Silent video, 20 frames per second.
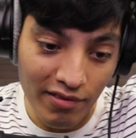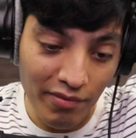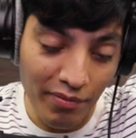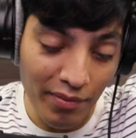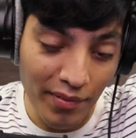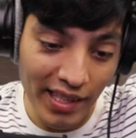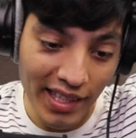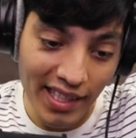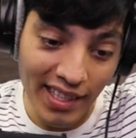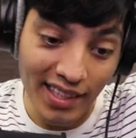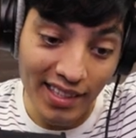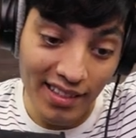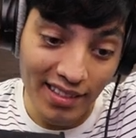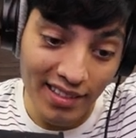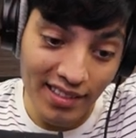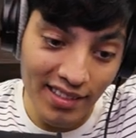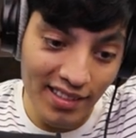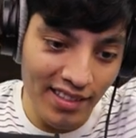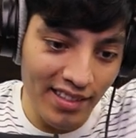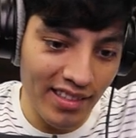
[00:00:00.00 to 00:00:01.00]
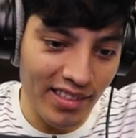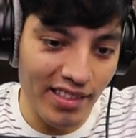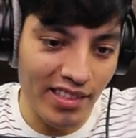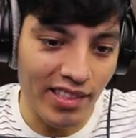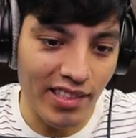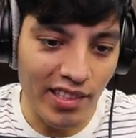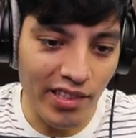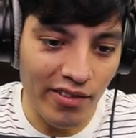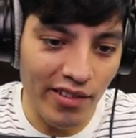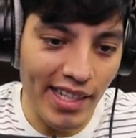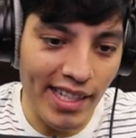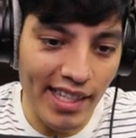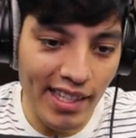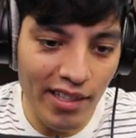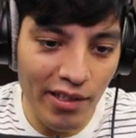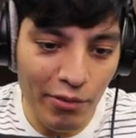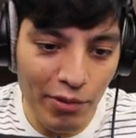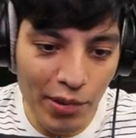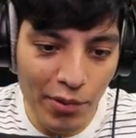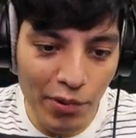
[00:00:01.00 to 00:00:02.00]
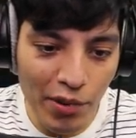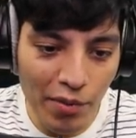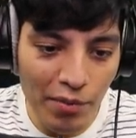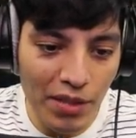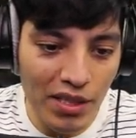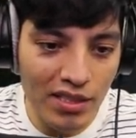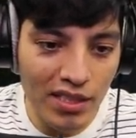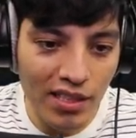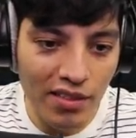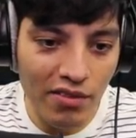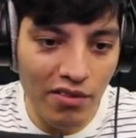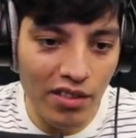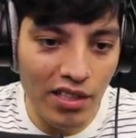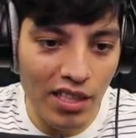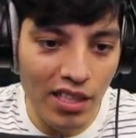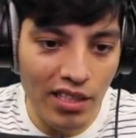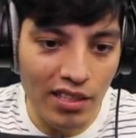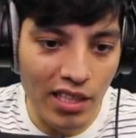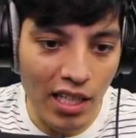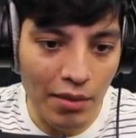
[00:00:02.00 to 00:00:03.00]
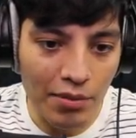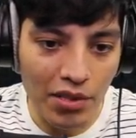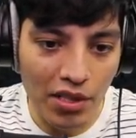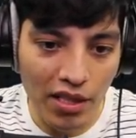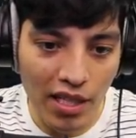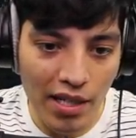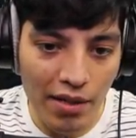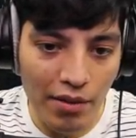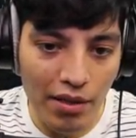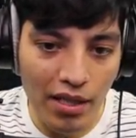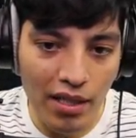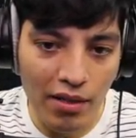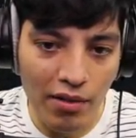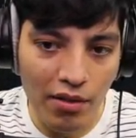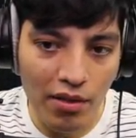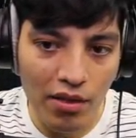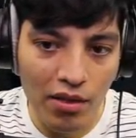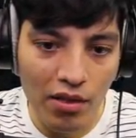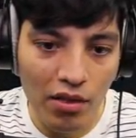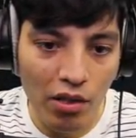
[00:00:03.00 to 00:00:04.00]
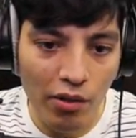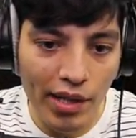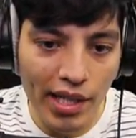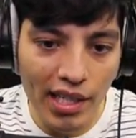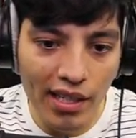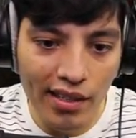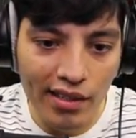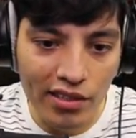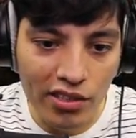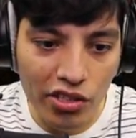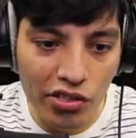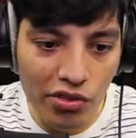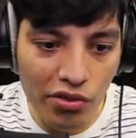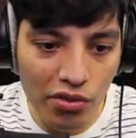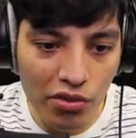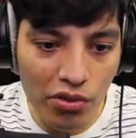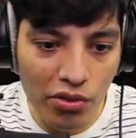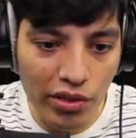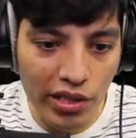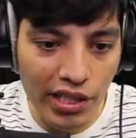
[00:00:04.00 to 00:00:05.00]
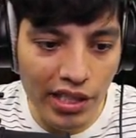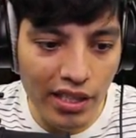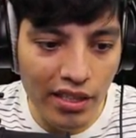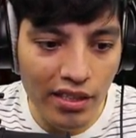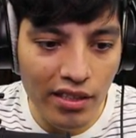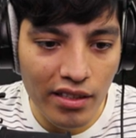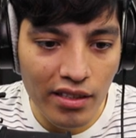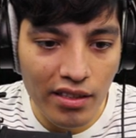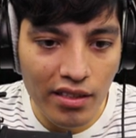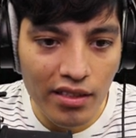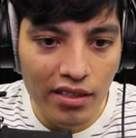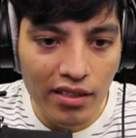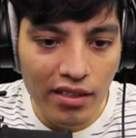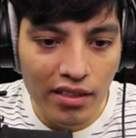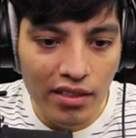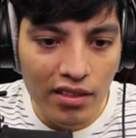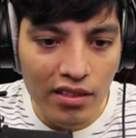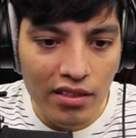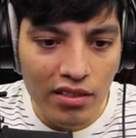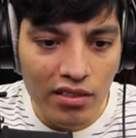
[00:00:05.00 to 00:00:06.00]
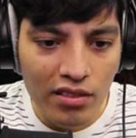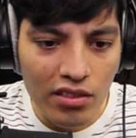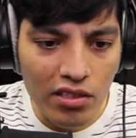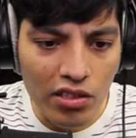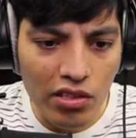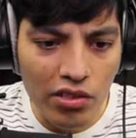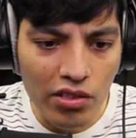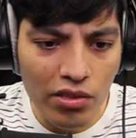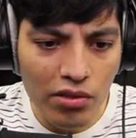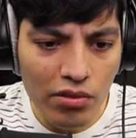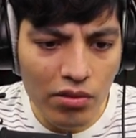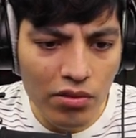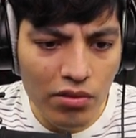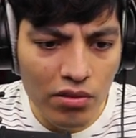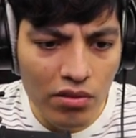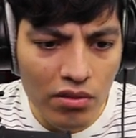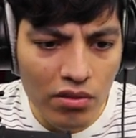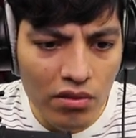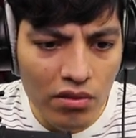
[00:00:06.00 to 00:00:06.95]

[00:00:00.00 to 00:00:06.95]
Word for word: Oh, man. All right, uh, we were missing one of the tapes. Okay, well, uh, oh, wait, look, two, three, two?